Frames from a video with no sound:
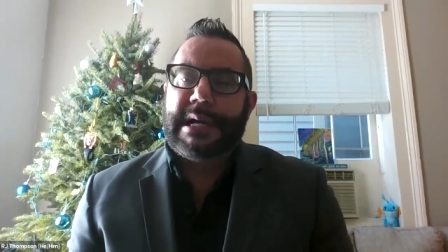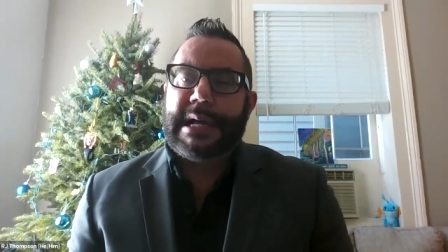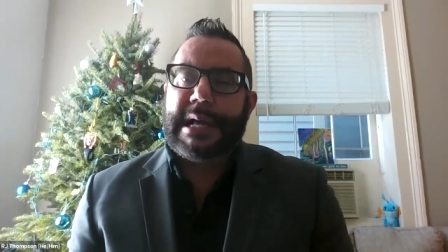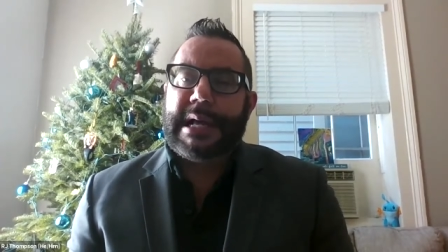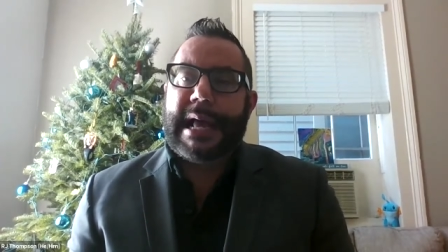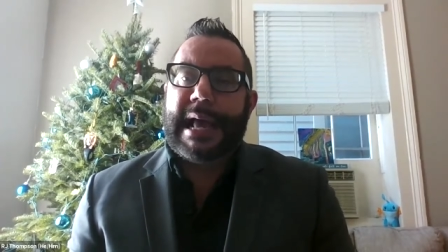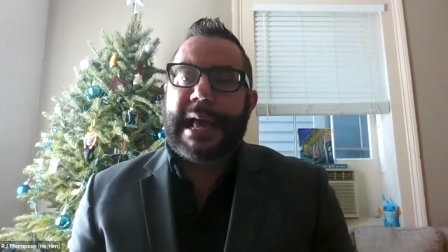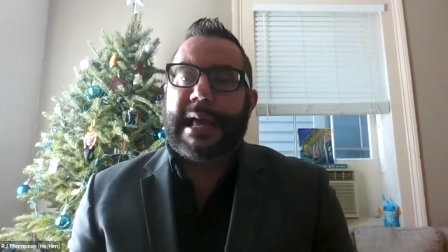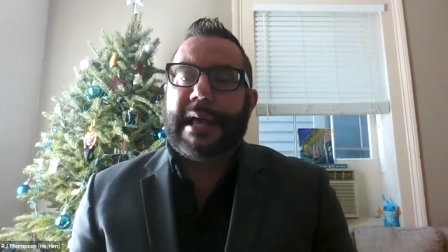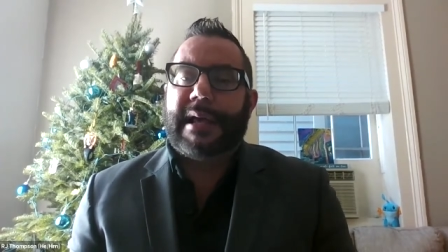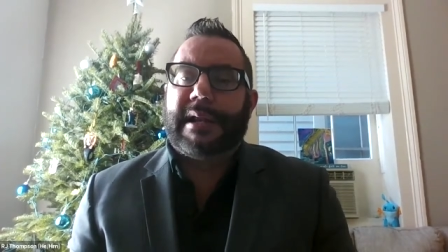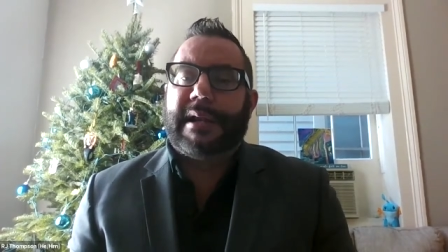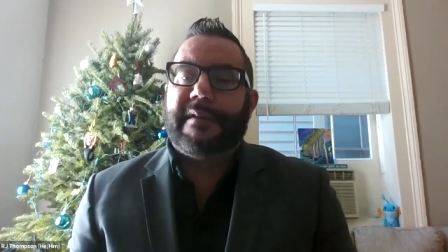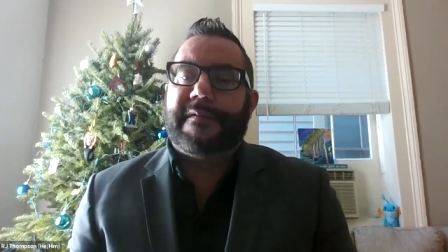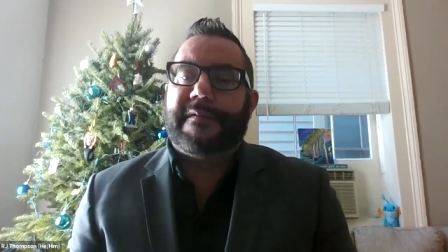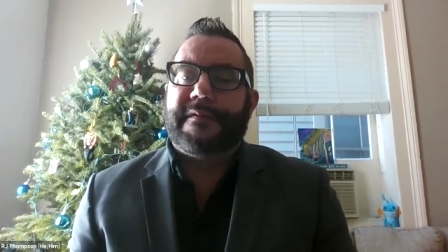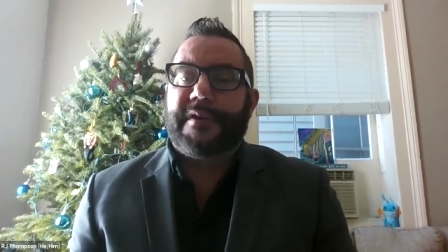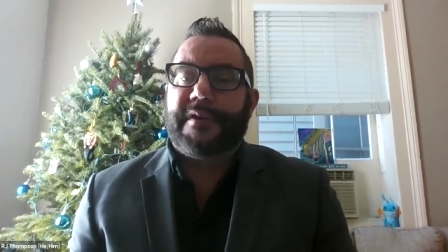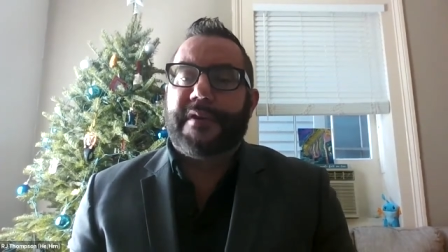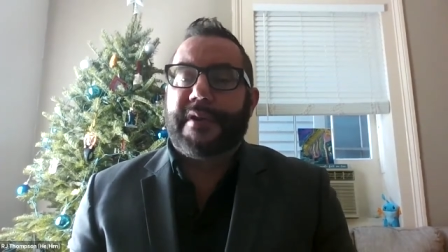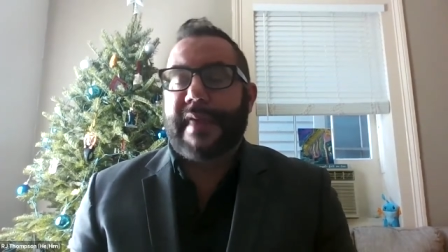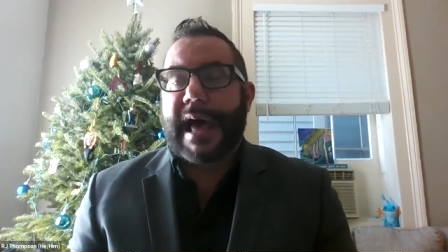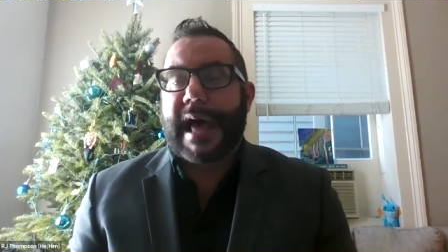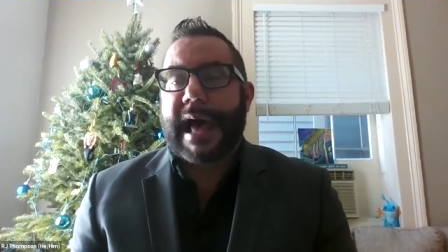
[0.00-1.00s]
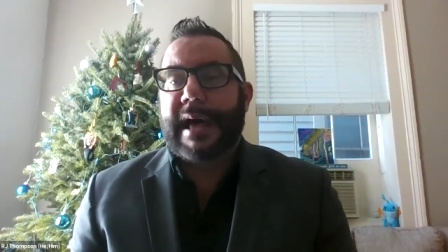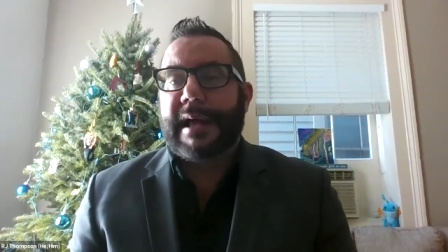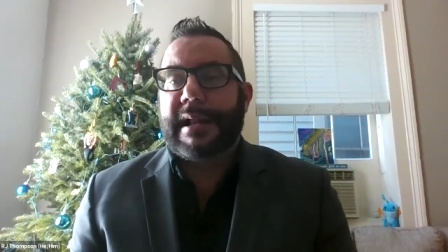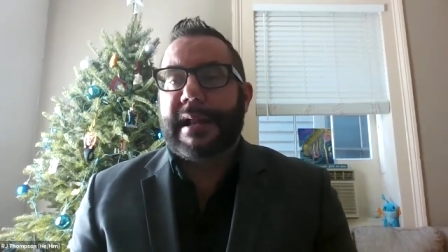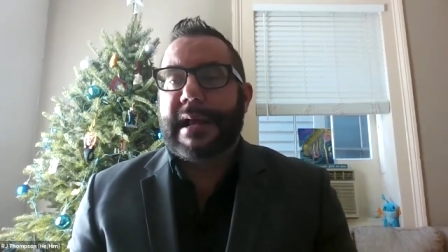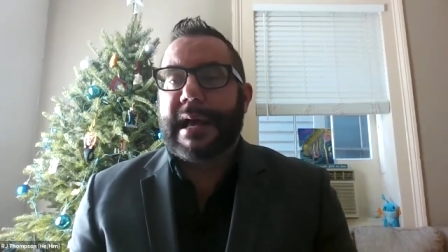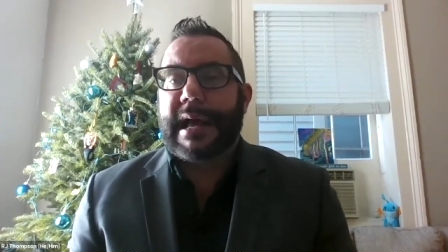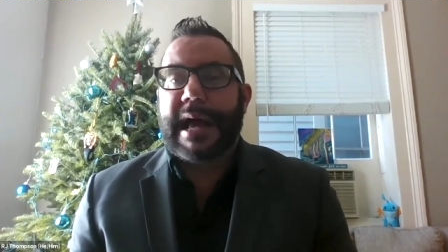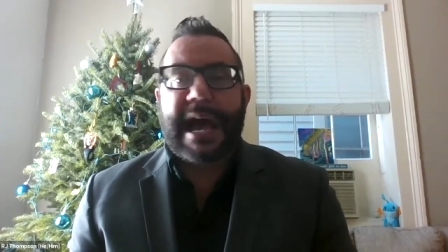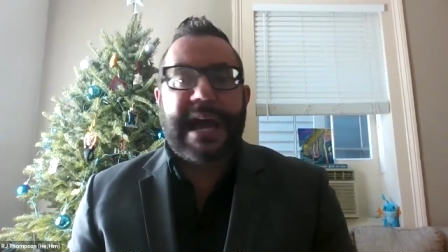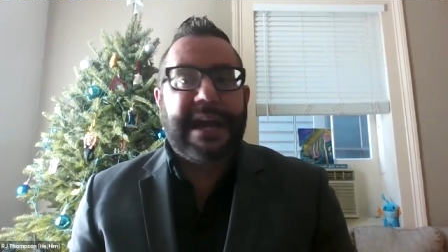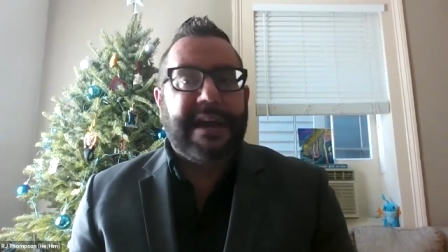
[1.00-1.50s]
And for that,
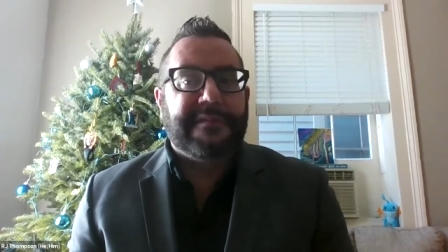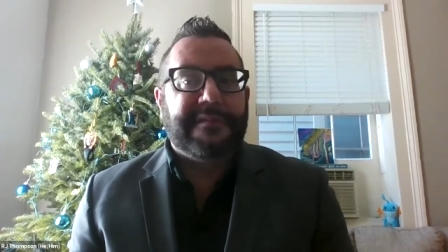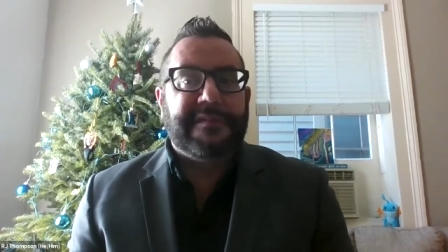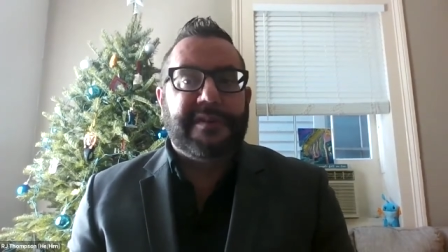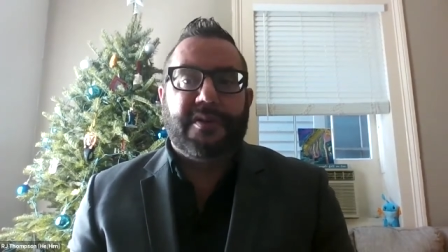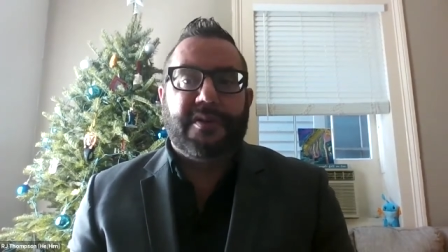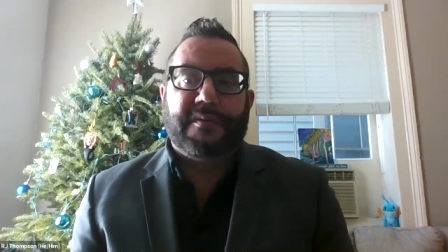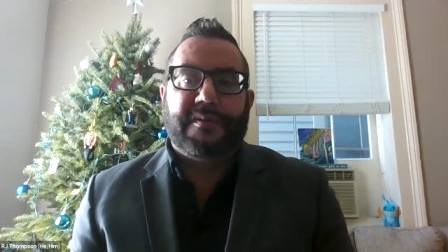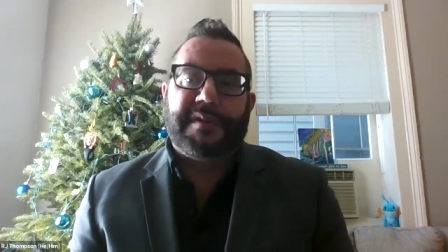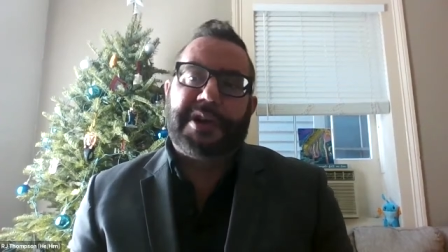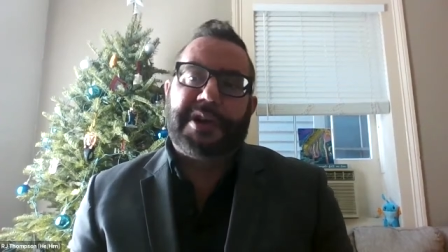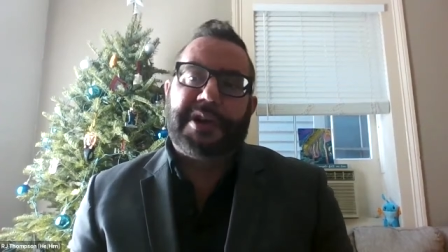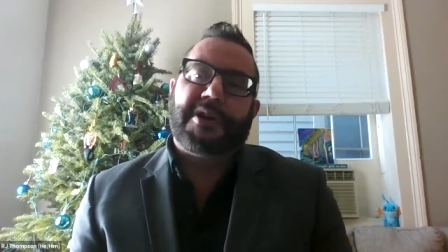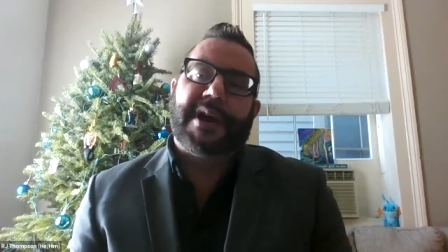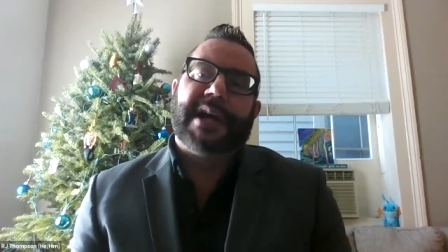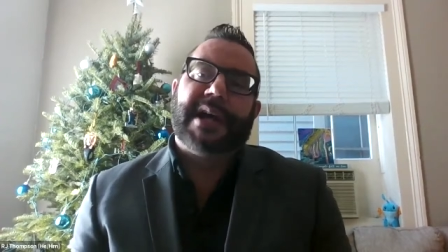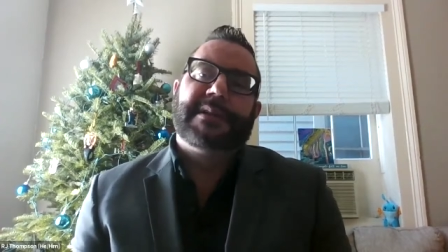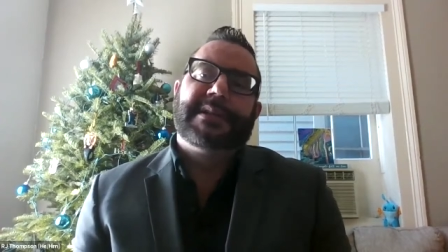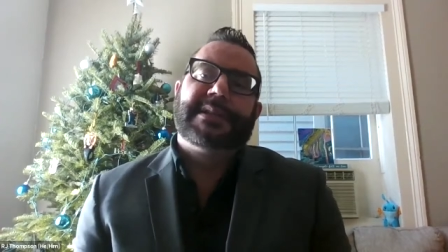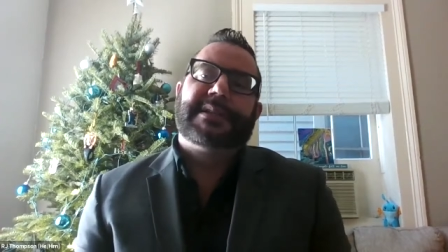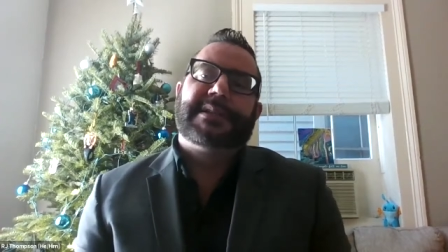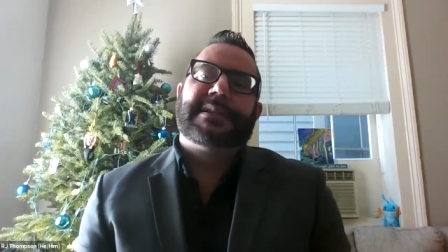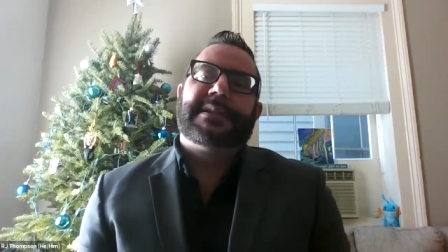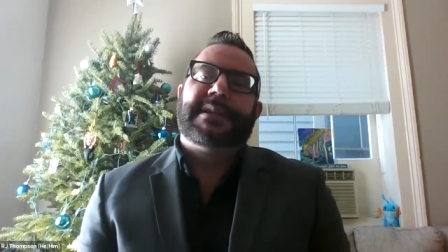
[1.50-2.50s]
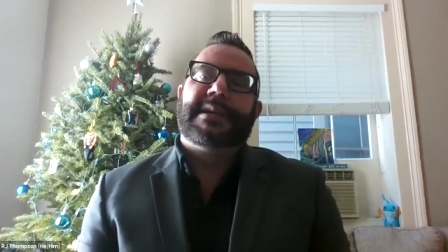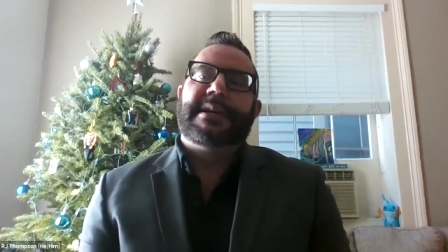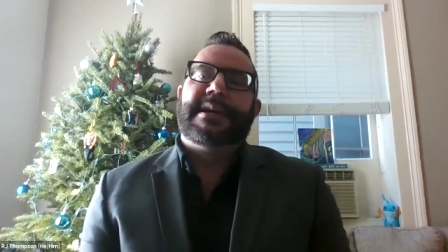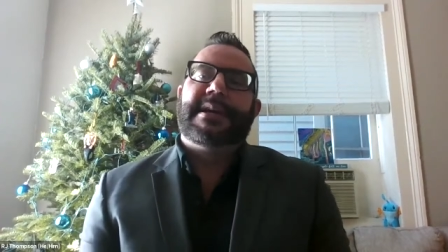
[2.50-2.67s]
I have no regrets.